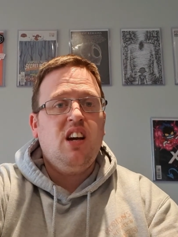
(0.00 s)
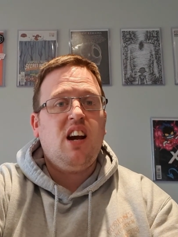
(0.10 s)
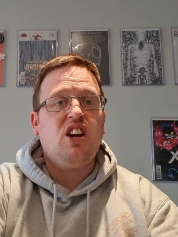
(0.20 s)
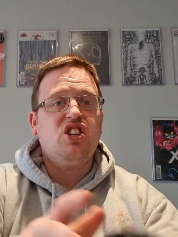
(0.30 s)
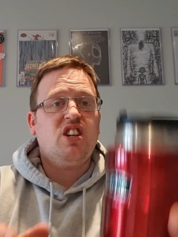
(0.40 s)

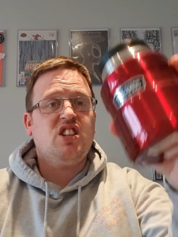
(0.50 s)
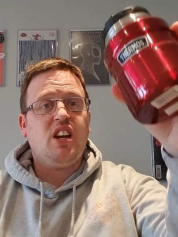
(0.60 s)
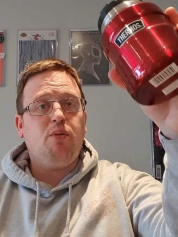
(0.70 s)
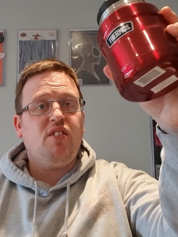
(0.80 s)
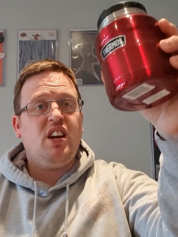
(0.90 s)
As you can see
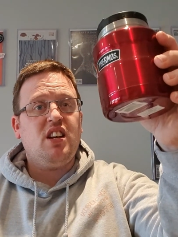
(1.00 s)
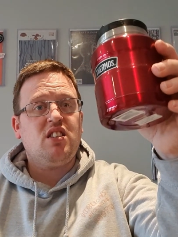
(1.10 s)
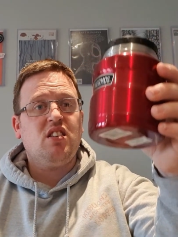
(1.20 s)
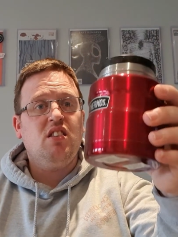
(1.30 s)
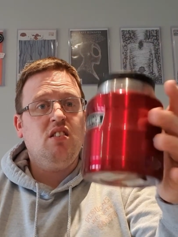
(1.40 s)
with this,